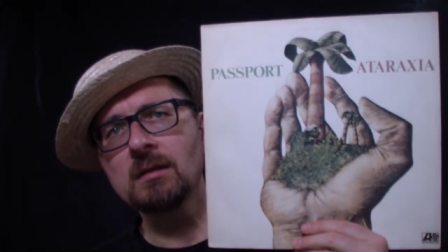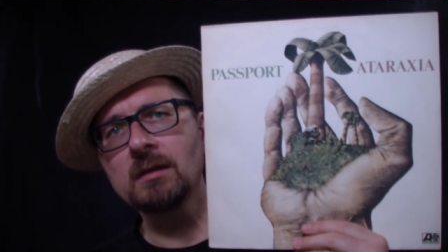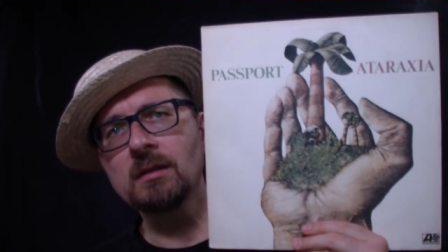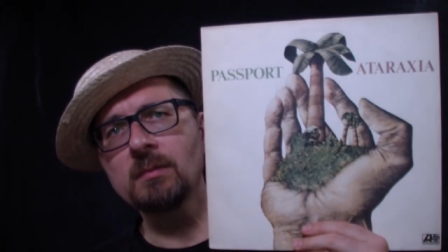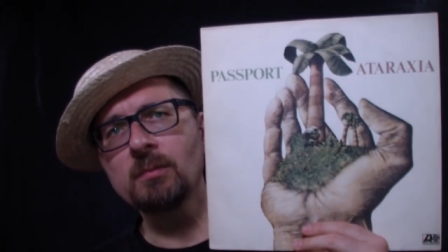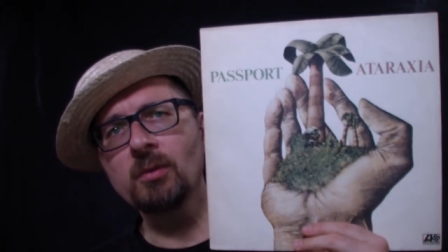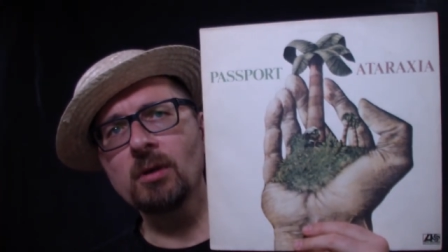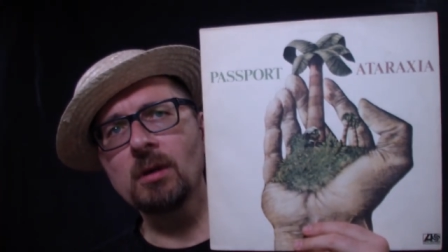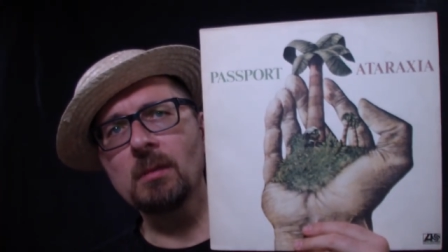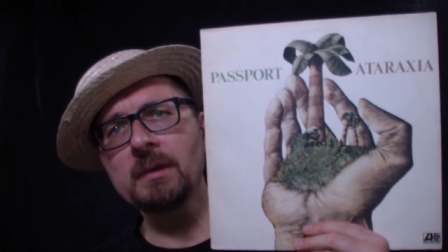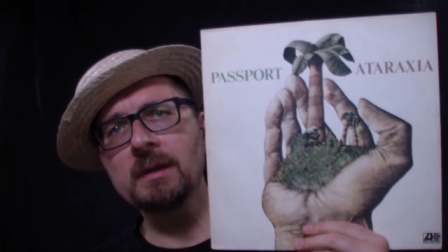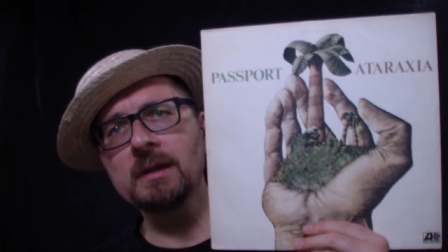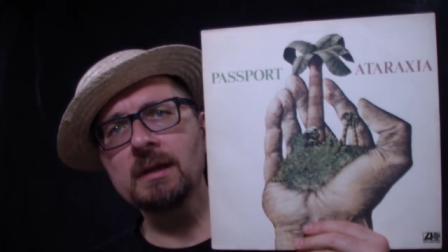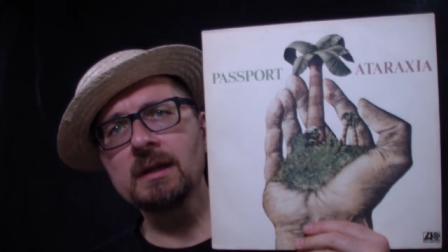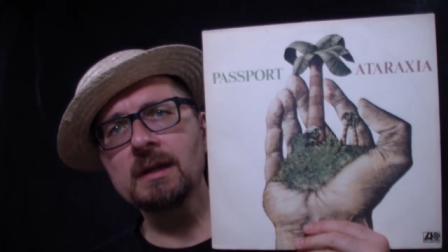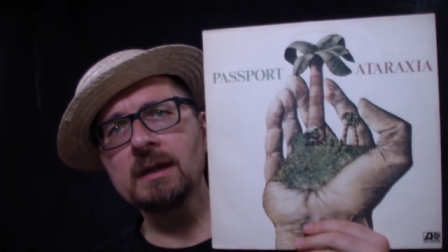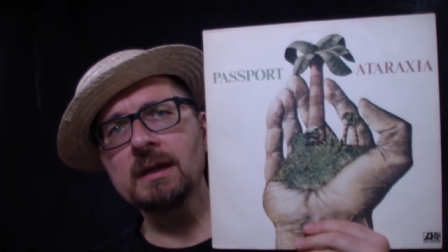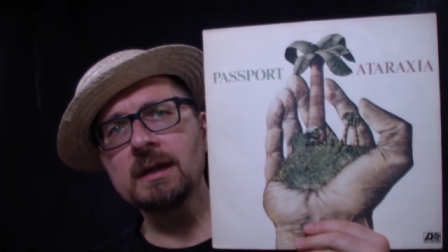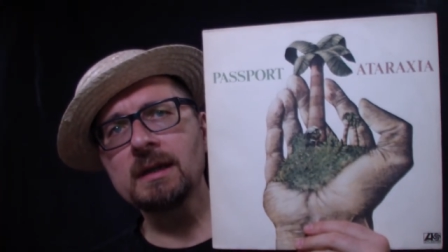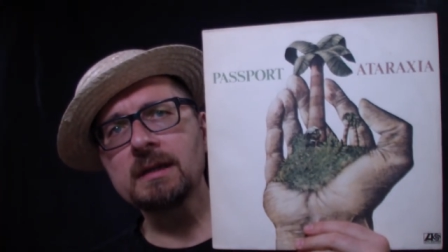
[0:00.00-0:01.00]
He probably
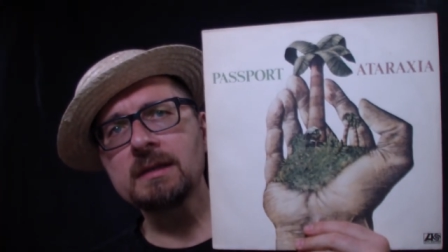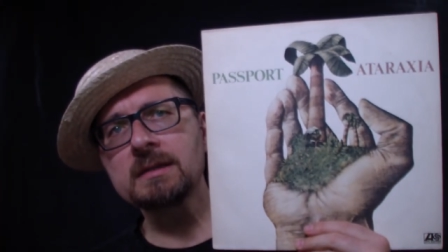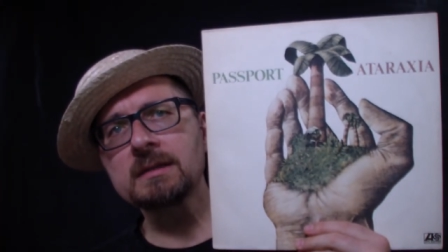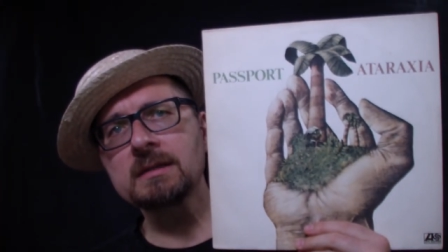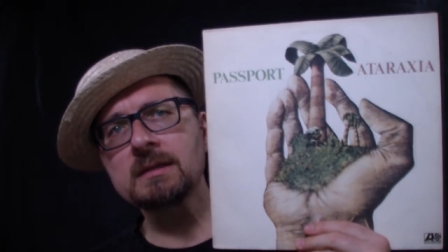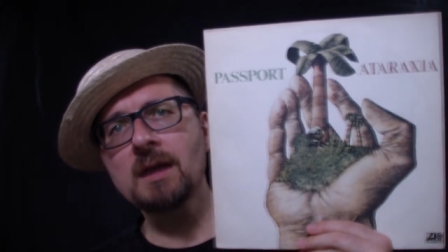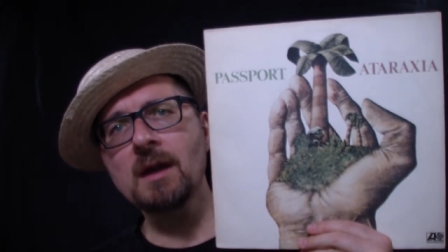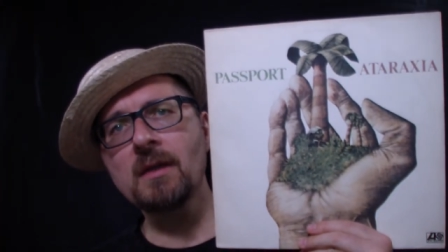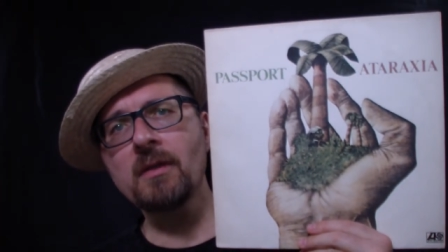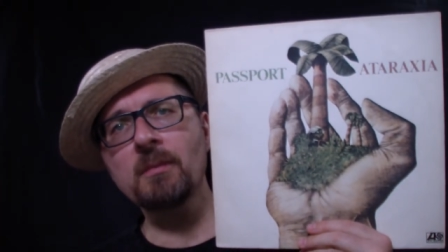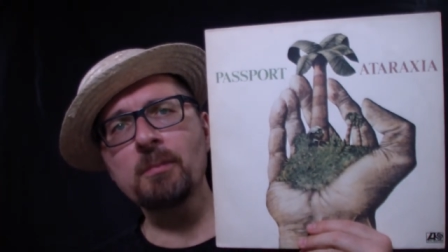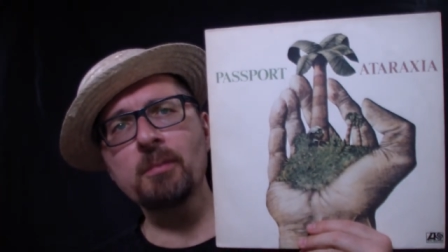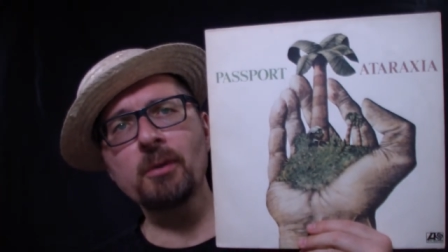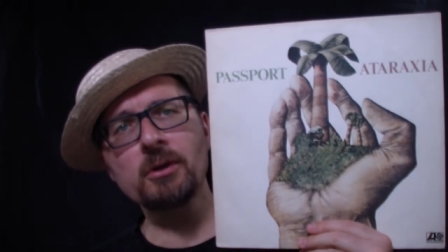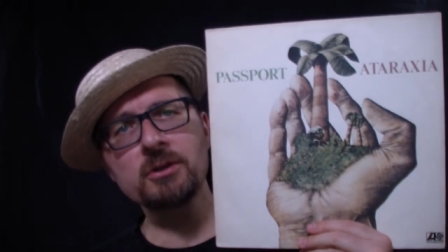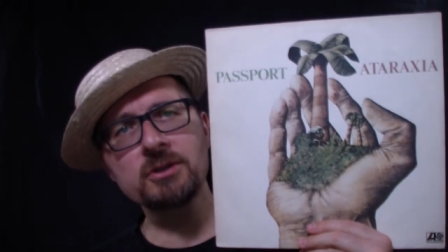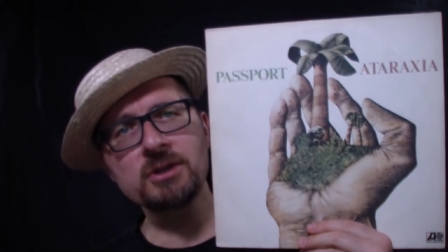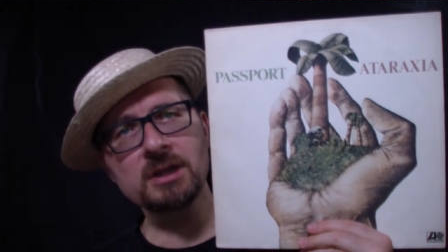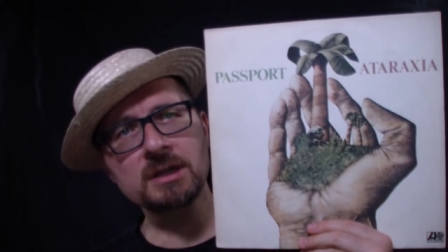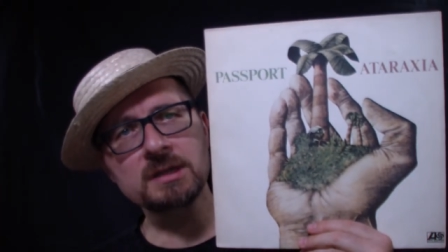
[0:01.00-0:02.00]
had other
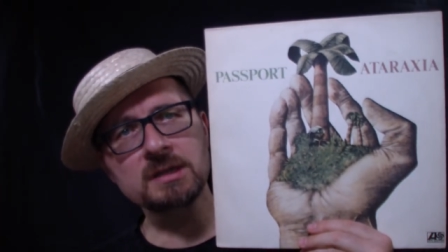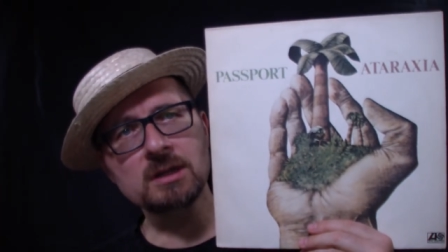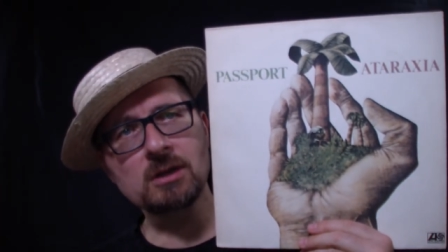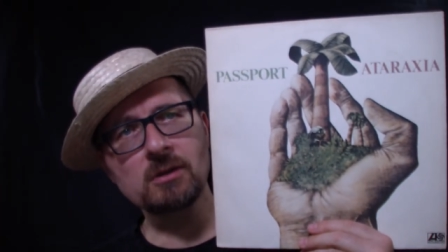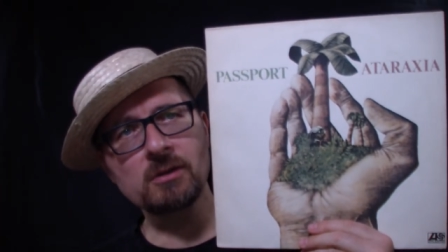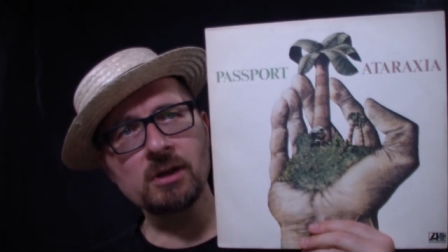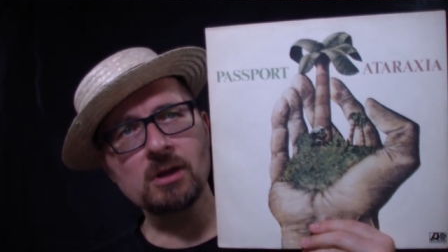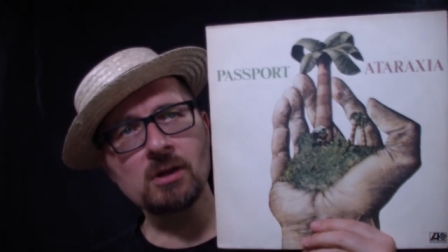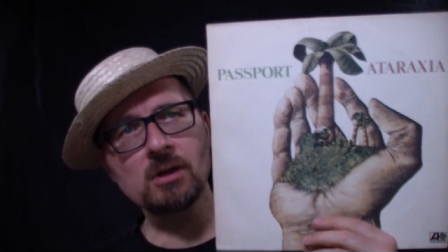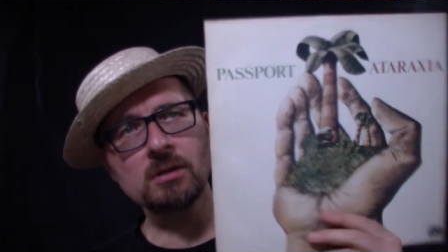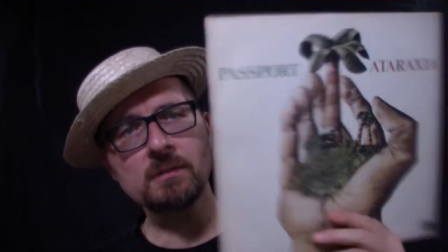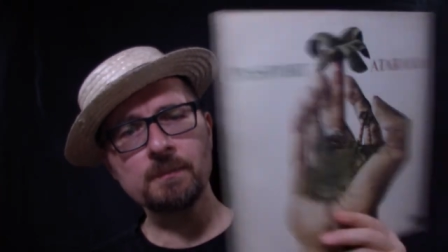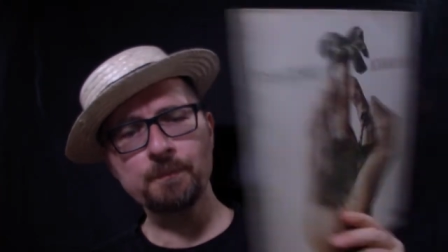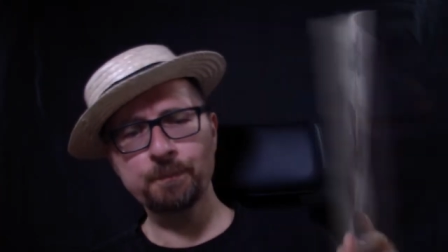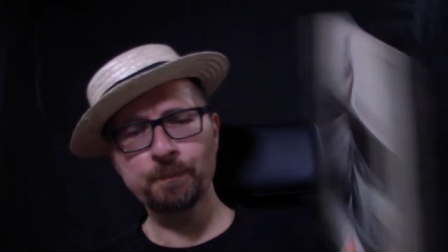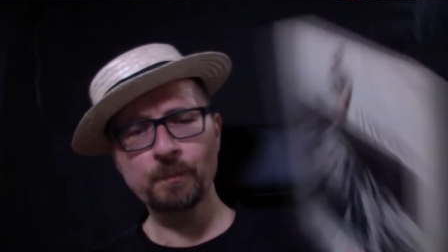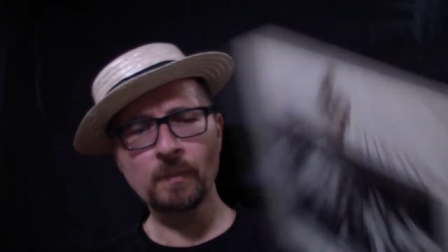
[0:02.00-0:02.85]
projects going on.